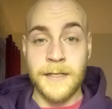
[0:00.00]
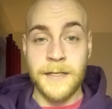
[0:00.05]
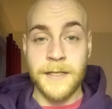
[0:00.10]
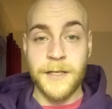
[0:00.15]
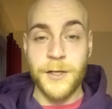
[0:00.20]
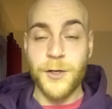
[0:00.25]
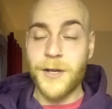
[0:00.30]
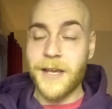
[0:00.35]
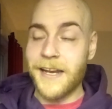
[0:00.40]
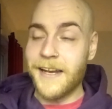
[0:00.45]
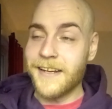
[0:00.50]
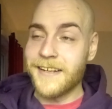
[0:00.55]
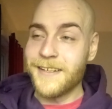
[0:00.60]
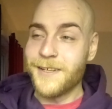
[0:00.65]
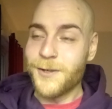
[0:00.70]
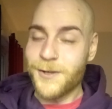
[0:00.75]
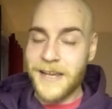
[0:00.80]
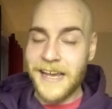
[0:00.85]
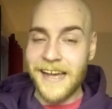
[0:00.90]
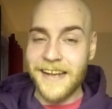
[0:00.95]
you
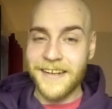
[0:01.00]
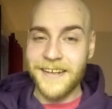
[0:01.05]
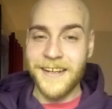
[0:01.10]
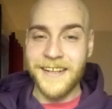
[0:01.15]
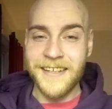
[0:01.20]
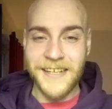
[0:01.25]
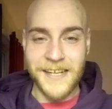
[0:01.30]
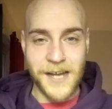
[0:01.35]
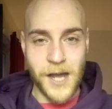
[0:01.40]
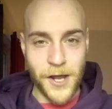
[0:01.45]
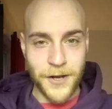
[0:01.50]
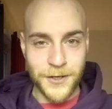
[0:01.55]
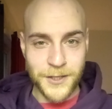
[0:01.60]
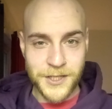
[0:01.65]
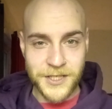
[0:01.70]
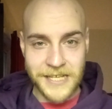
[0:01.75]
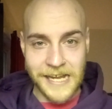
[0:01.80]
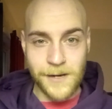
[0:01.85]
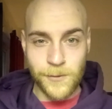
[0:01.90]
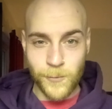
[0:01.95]
can
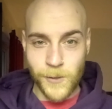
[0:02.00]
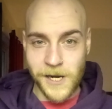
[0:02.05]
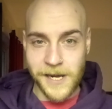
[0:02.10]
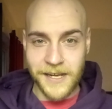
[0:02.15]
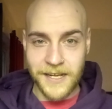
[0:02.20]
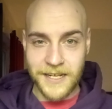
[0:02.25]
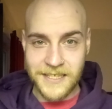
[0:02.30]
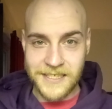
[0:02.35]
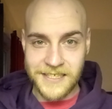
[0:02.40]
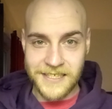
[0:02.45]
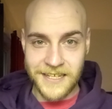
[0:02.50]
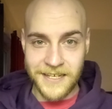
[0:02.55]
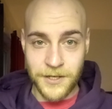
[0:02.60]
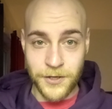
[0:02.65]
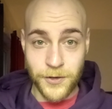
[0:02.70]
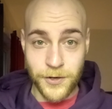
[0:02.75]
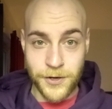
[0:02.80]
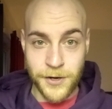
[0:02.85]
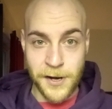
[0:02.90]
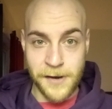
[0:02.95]
understand why he is in
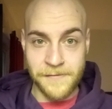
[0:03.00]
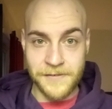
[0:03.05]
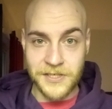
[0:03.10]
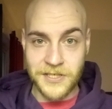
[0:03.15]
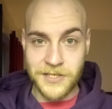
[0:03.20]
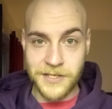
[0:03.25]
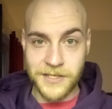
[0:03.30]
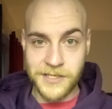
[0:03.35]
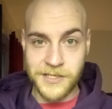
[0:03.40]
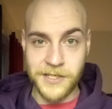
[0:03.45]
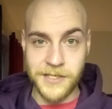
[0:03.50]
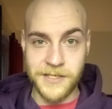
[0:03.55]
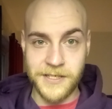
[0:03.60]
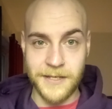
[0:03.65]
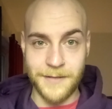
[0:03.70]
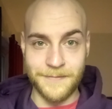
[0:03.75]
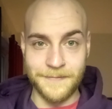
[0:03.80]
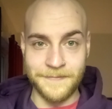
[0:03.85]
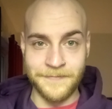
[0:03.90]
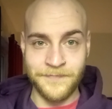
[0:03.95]
your nervous
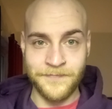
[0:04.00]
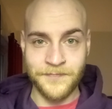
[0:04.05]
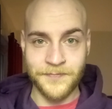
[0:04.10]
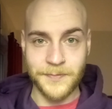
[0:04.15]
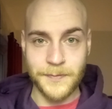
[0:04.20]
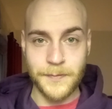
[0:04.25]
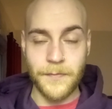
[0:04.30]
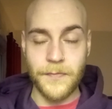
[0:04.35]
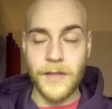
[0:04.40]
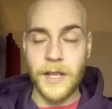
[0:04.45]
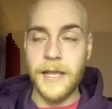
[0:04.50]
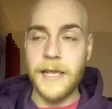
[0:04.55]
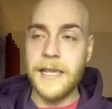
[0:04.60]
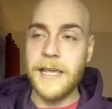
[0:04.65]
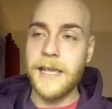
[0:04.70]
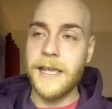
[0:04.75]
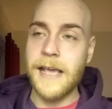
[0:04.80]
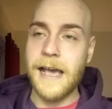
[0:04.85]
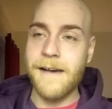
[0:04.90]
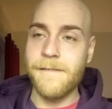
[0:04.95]
system.
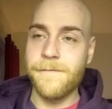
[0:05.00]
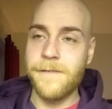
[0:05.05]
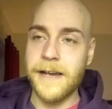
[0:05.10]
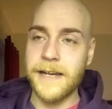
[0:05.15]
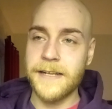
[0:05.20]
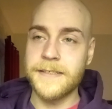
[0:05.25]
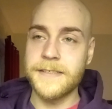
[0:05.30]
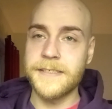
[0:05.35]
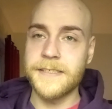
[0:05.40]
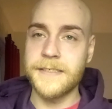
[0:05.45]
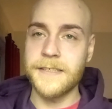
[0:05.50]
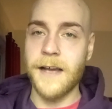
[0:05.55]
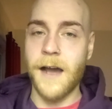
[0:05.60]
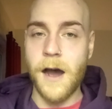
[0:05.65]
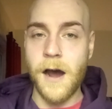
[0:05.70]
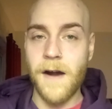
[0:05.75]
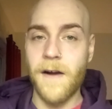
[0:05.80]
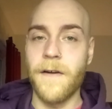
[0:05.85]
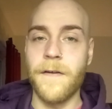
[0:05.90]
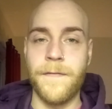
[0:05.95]
He affects
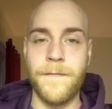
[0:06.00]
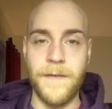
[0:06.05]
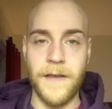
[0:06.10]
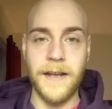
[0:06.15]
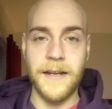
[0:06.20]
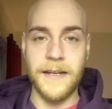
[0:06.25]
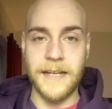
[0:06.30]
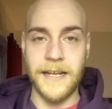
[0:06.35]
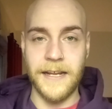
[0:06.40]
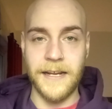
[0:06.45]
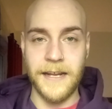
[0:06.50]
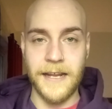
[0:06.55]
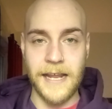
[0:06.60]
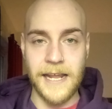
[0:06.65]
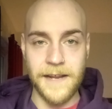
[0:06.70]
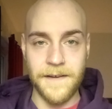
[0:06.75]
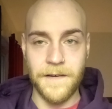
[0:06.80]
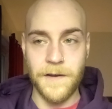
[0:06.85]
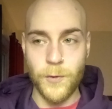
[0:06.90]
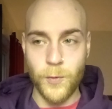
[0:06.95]
our thinking
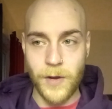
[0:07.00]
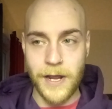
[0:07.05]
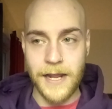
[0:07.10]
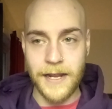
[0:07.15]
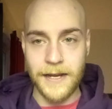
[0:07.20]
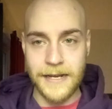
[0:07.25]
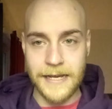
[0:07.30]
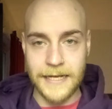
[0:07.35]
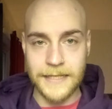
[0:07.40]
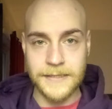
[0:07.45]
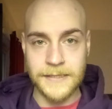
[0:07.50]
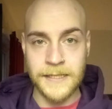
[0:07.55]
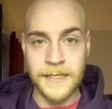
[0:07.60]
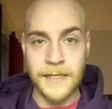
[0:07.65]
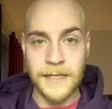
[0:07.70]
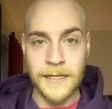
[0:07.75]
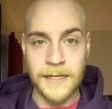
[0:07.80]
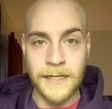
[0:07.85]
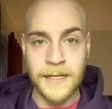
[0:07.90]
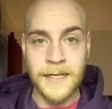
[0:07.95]
in the way that
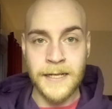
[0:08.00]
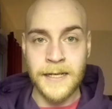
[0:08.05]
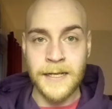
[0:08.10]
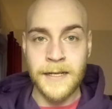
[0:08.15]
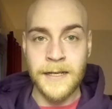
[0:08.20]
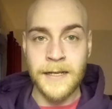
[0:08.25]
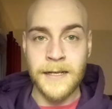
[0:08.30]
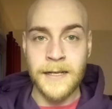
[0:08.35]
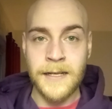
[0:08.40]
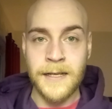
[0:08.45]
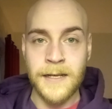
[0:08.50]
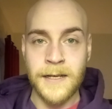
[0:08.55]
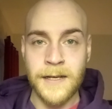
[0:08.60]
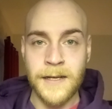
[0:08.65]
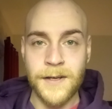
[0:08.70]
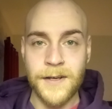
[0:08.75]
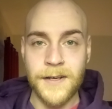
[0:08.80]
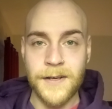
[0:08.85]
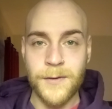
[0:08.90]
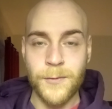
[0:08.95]

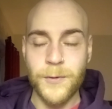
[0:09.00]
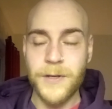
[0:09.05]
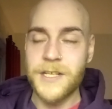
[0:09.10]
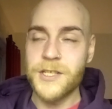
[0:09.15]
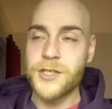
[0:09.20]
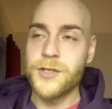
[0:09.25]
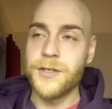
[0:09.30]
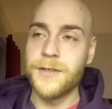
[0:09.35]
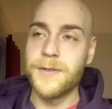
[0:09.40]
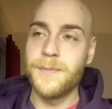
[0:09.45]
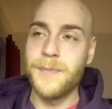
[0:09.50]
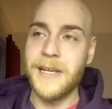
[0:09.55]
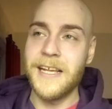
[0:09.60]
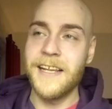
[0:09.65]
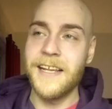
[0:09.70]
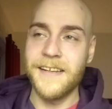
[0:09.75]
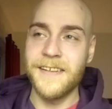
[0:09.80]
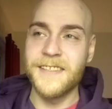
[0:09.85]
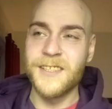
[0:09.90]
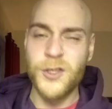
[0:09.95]
we should
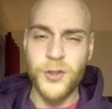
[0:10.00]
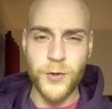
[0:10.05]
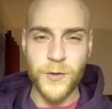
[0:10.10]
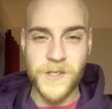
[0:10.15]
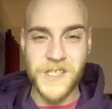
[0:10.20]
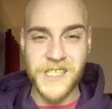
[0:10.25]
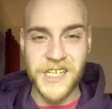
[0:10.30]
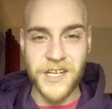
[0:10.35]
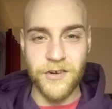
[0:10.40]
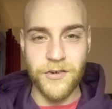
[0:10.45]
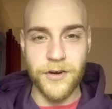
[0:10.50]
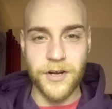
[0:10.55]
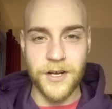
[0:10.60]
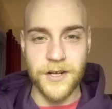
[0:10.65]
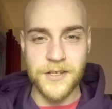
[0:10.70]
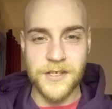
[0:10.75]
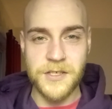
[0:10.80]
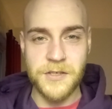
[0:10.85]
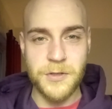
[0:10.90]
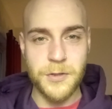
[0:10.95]
be too
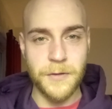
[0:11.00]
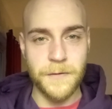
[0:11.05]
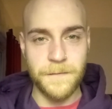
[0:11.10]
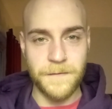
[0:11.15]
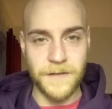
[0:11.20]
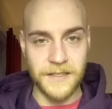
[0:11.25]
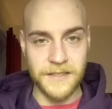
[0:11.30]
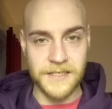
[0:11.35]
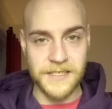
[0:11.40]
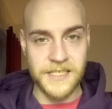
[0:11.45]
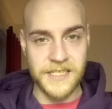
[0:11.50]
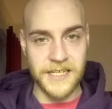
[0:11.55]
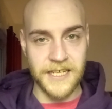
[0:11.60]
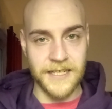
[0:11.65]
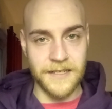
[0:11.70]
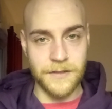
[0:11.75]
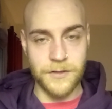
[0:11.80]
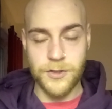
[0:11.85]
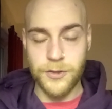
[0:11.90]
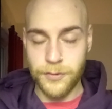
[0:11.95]
serious, too
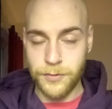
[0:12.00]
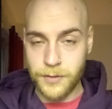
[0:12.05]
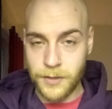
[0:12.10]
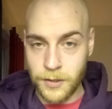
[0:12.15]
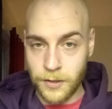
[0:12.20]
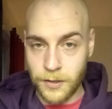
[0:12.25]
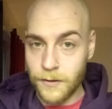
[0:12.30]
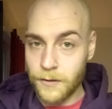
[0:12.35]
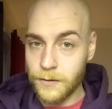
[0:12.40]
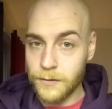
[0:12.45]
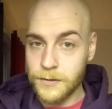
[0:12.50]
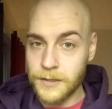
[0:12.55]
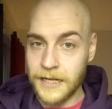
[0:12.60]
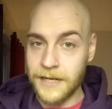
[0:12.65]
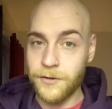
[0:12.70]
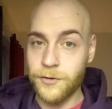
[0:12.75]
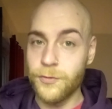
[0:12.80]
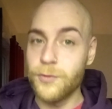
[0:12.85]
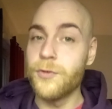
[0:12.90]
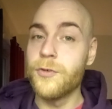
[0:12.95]
philistine, too cold
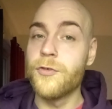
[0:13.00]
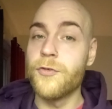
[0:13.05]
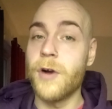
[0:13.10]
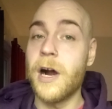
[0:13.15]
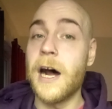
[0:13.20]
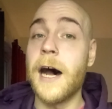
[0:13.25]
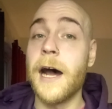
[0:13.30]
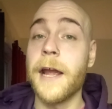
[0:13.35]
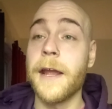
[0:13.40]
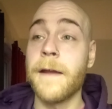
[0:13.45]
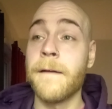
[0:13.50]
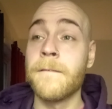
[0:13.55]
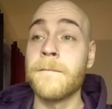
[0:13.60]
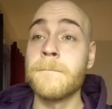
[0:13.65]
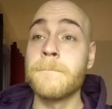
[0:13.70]
and too dry,